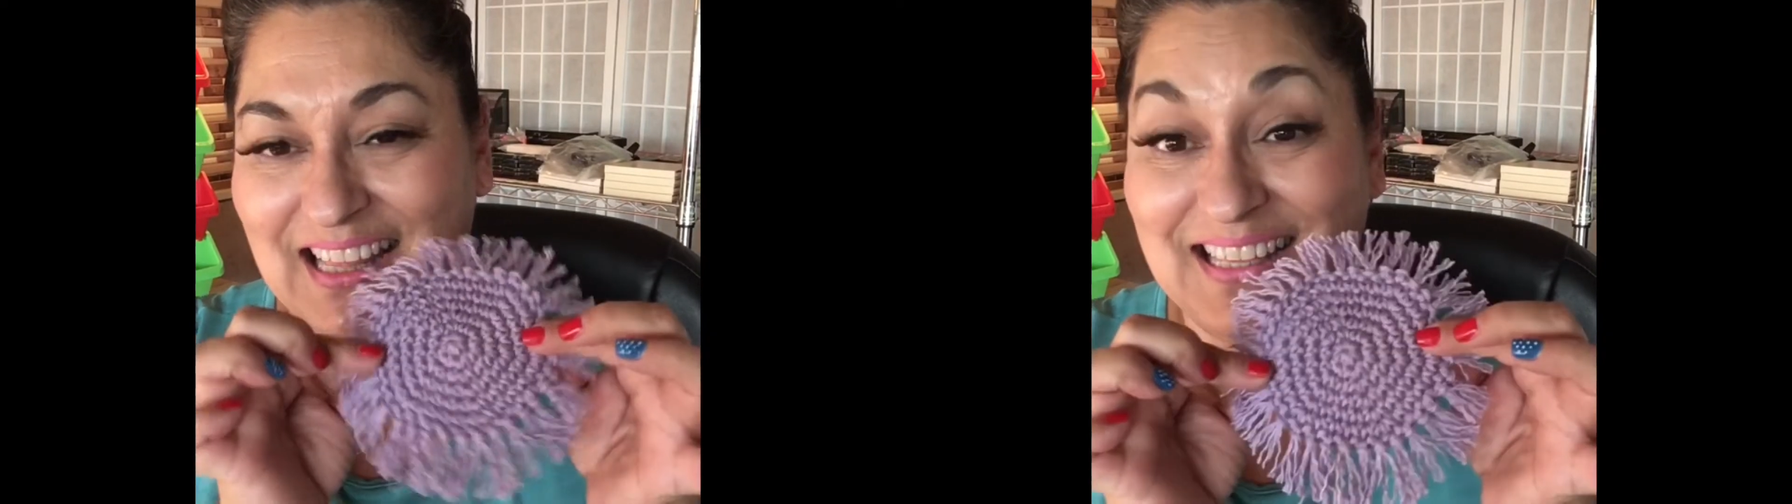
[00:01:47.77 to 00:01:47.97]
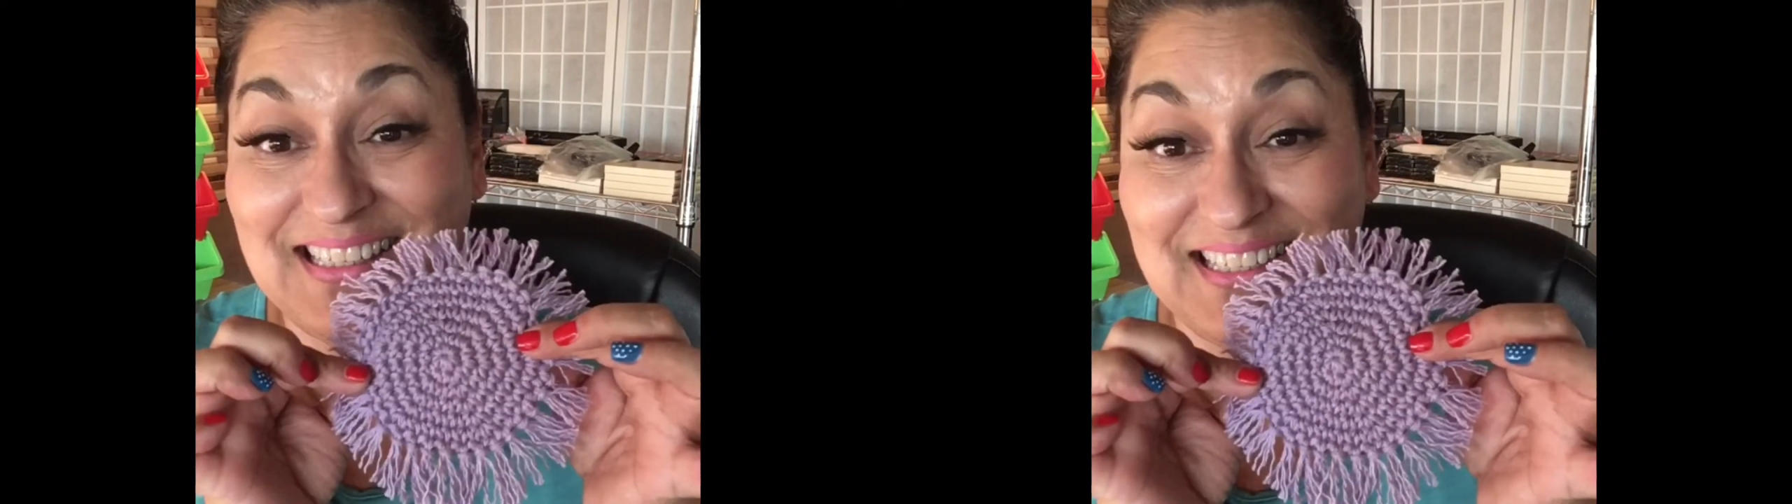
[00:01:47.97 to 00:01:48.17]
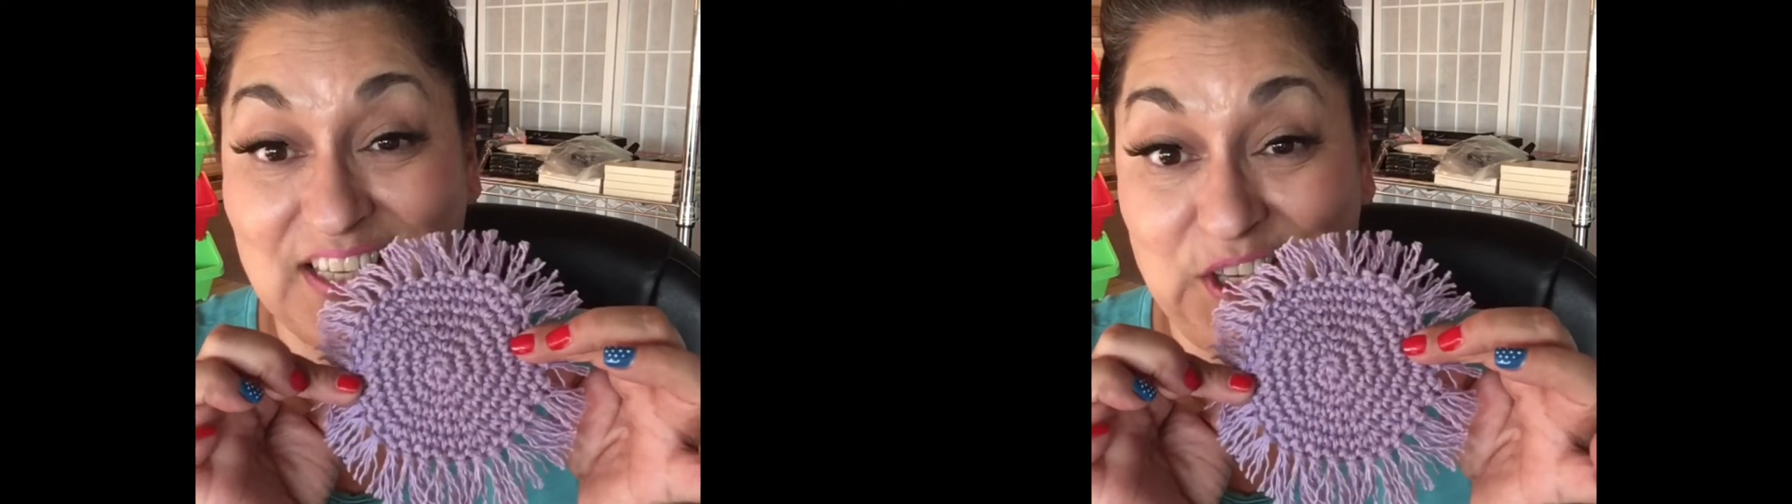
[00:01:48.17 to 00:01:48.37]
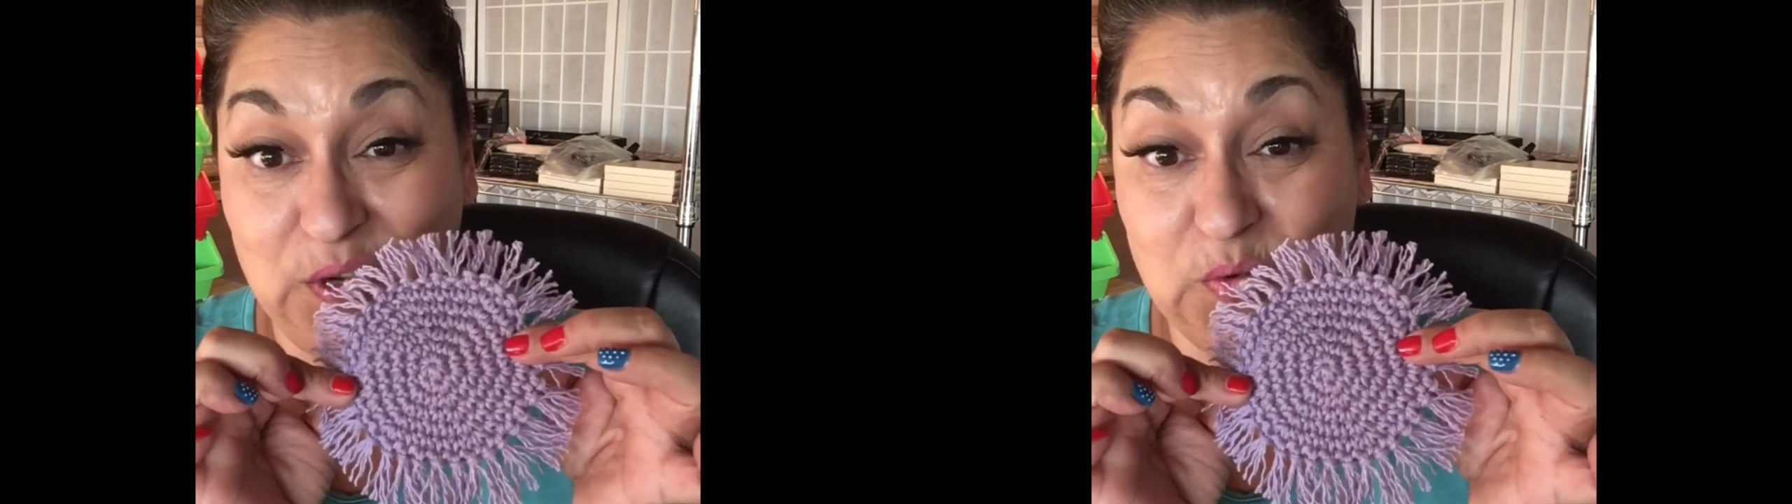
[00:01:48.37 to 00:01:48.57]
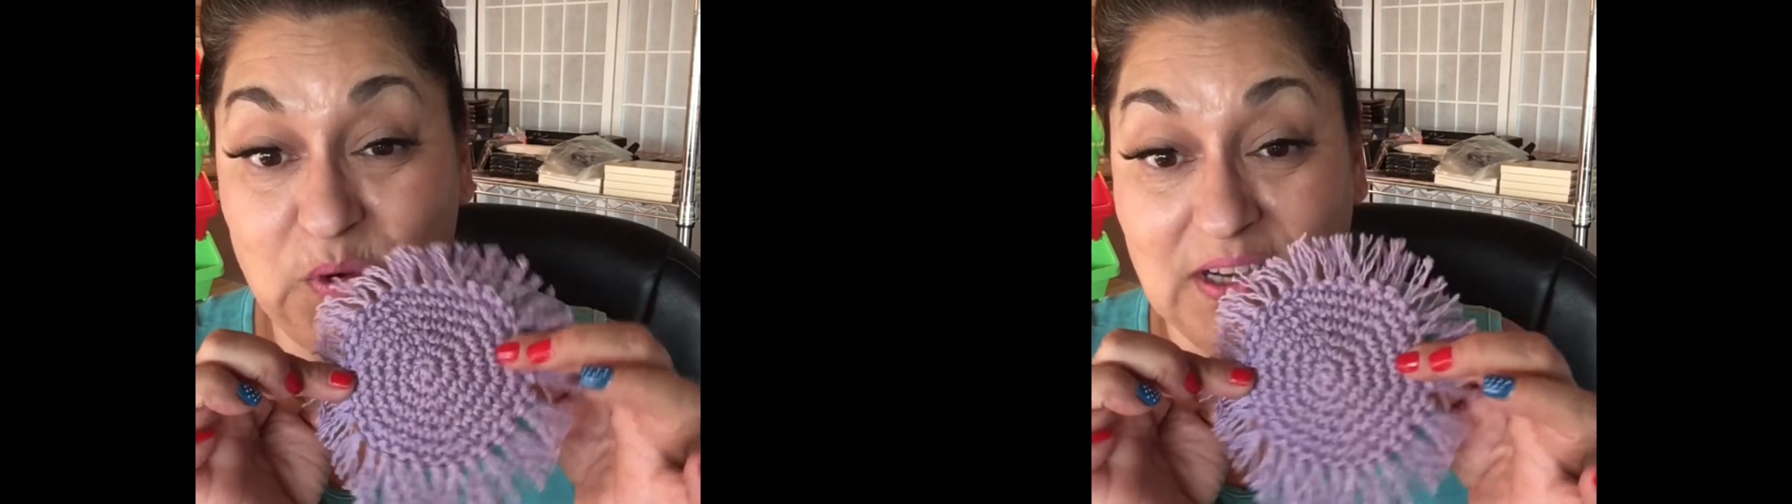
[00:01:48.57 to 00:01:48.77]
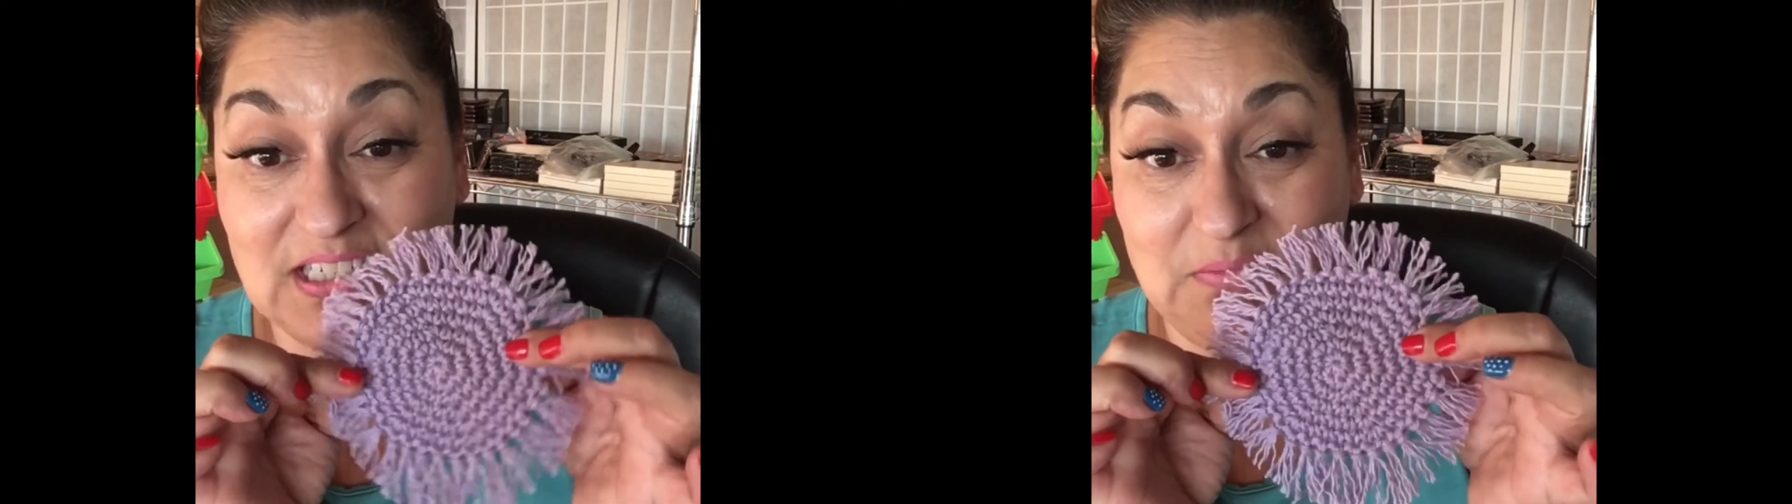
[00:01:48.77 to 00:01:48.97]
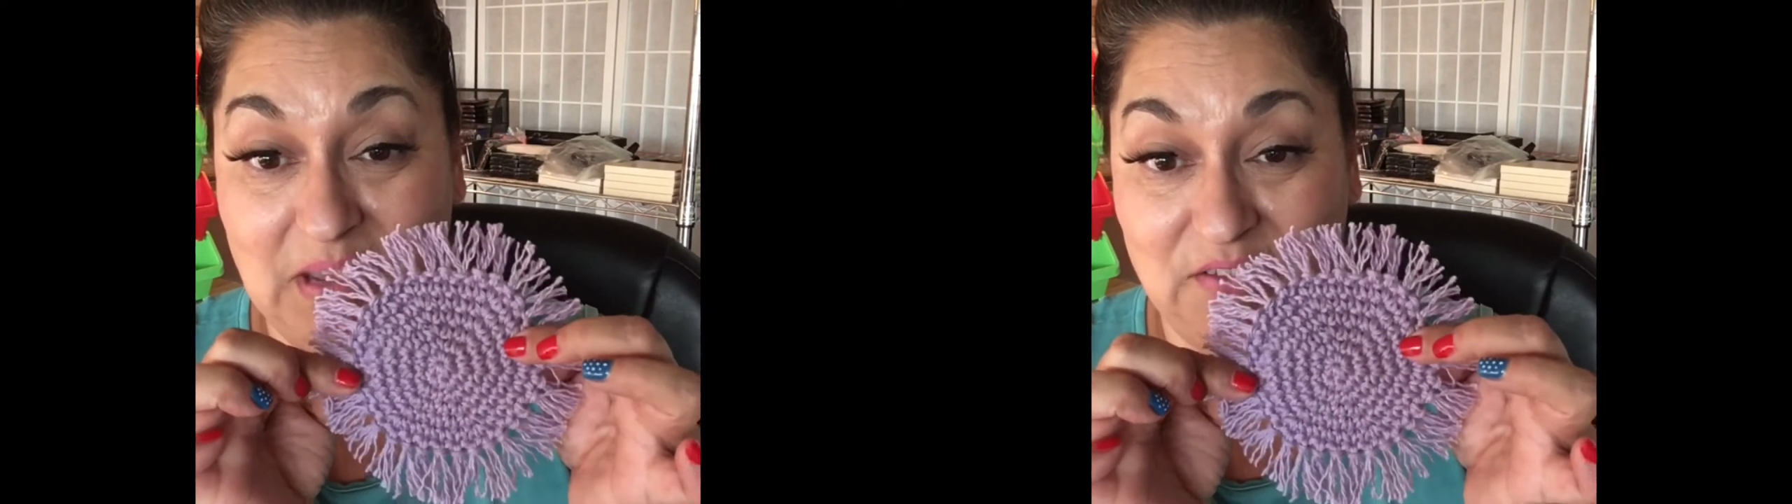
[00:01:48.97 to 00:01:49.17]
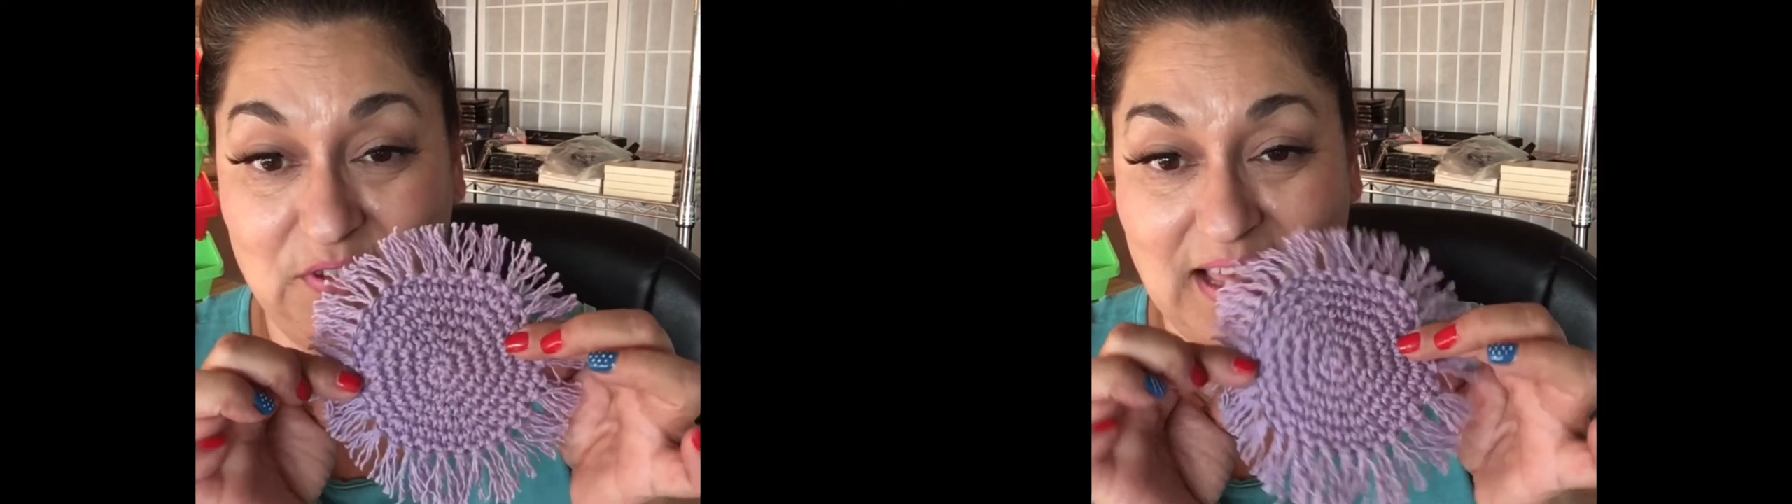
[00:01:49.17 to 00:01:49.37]
this is a cute rug to
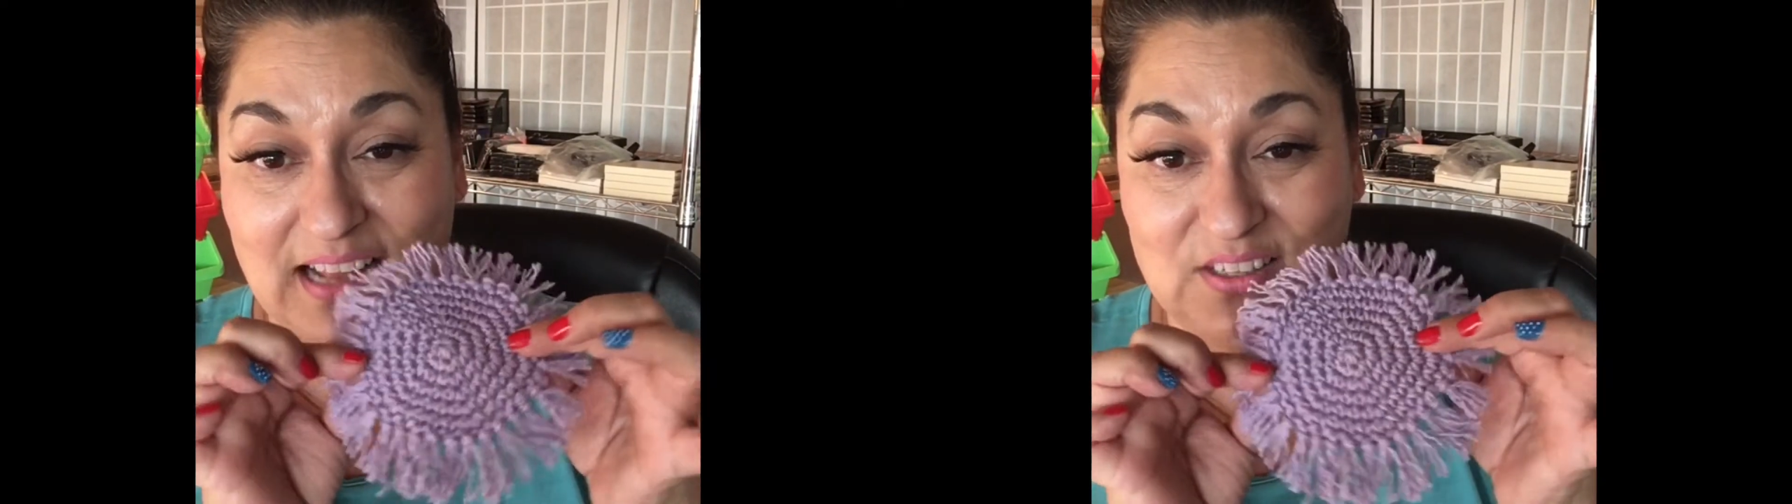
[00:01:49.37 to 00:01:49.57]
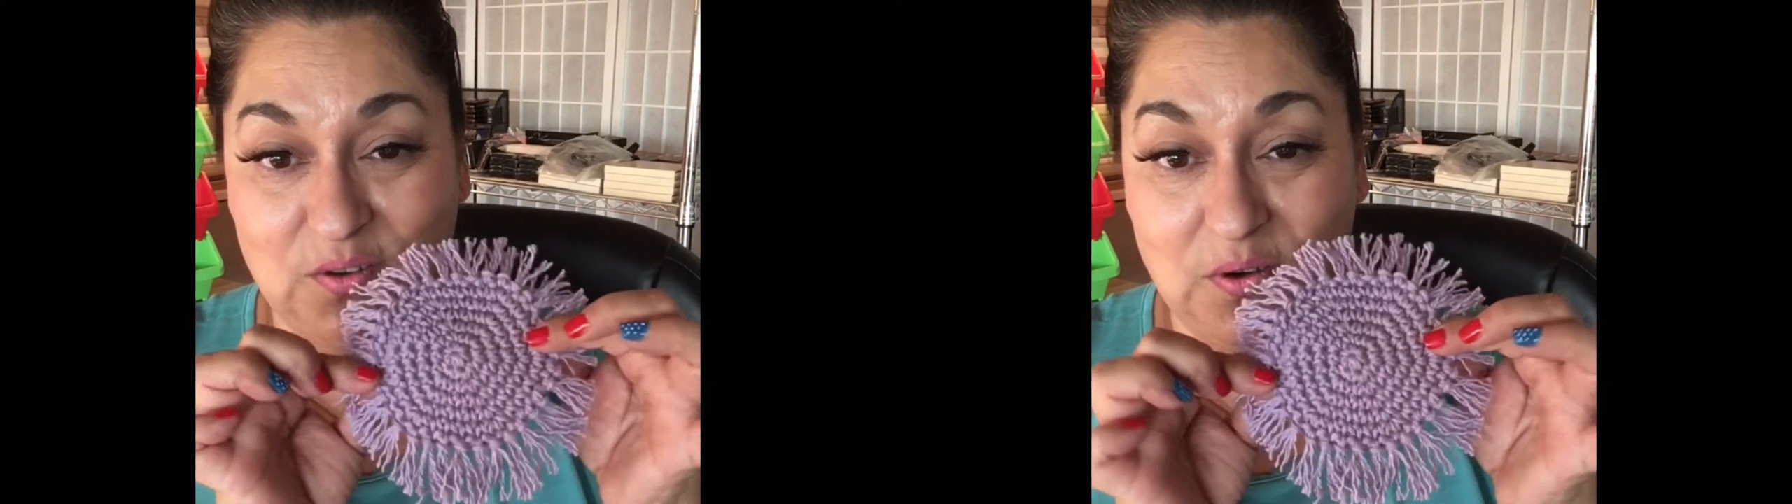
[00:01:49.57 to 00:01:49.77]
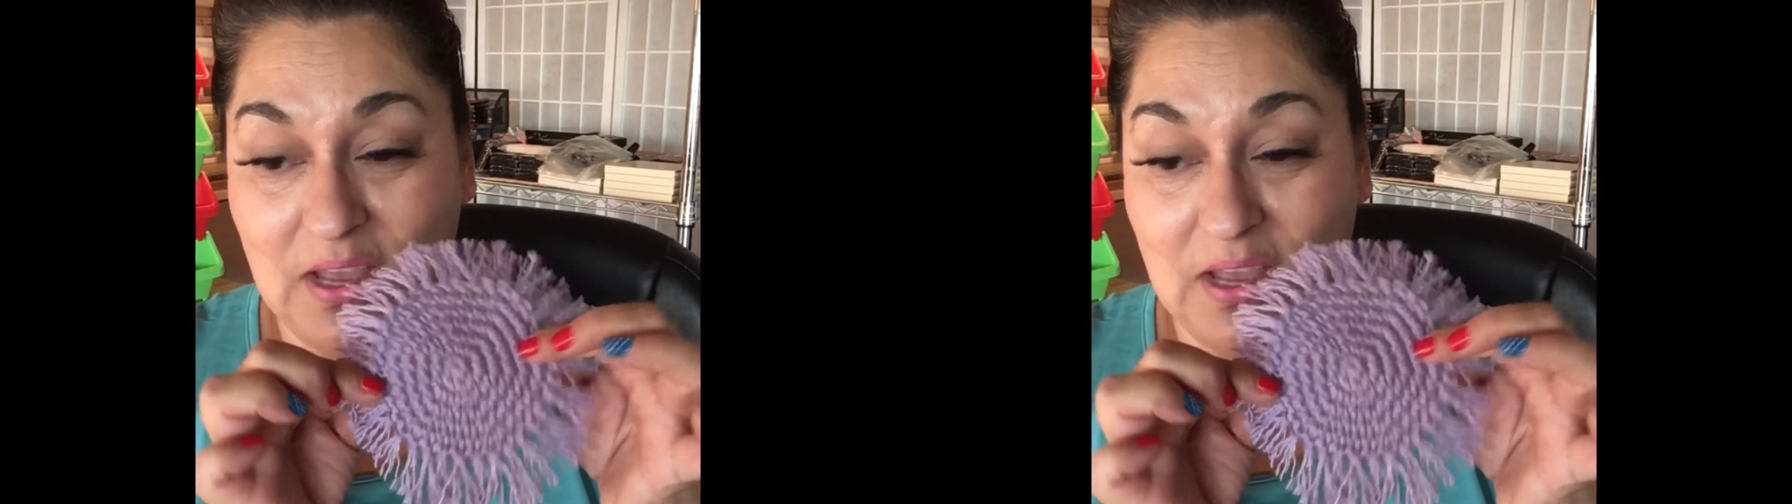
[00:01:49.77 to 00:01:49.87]
make for that. So